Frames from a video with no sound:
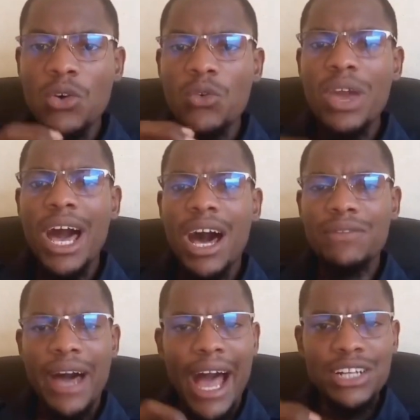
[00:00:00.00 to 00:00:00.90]
we
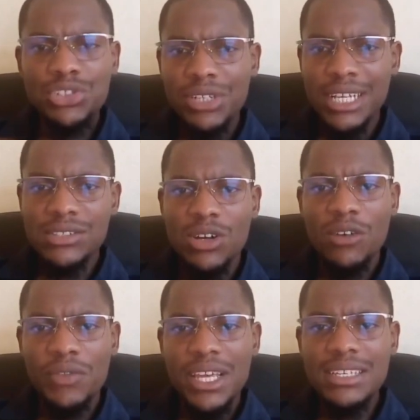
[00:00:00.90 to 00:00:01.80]
have hundreds
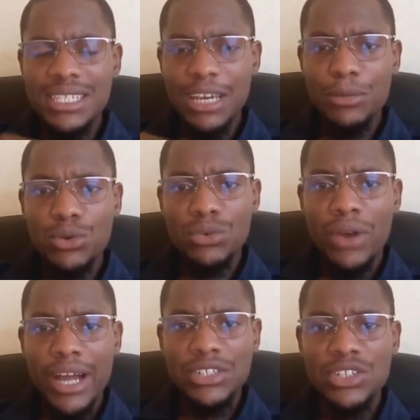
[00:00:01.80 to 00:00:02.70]
of these chemical
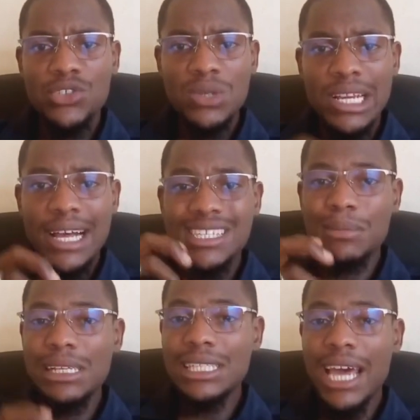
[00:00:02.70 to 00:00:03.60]
reactions which are
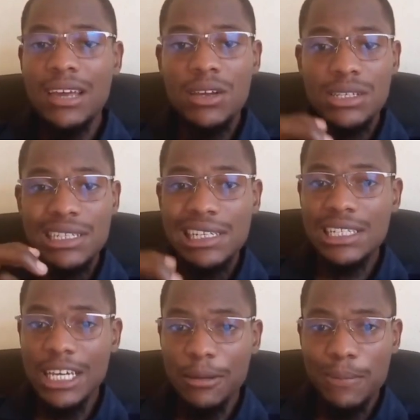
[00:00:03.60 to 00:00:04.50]
simultaneously
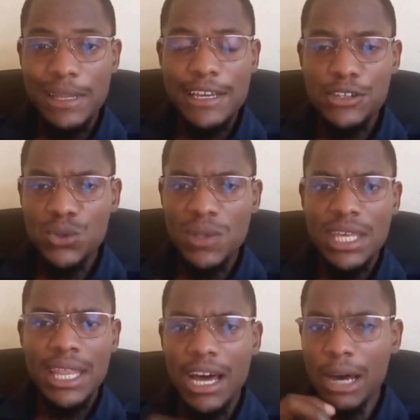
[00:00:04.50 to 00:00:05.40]
taking place
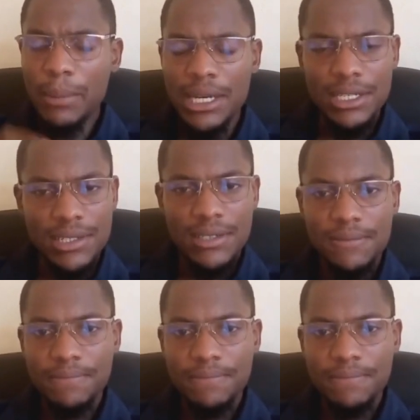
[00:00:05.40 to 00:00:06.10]
within our bodies.